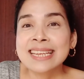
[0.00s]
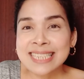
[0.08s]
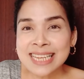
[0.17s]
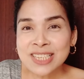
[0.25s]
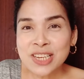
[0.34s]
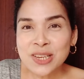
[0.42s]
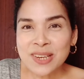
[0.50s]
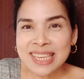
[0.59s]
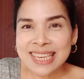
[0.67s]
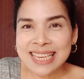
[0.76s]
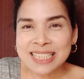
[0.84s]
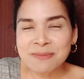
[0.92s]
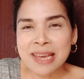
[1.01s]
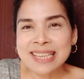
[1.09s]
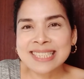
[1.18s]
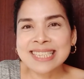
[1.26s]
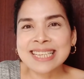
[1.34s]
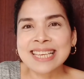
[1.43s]
Teaching your kids
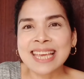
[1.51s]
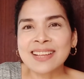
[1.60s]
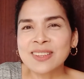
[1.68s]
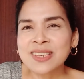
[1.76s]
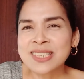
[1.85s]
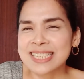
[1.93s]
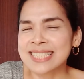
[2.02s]
basic English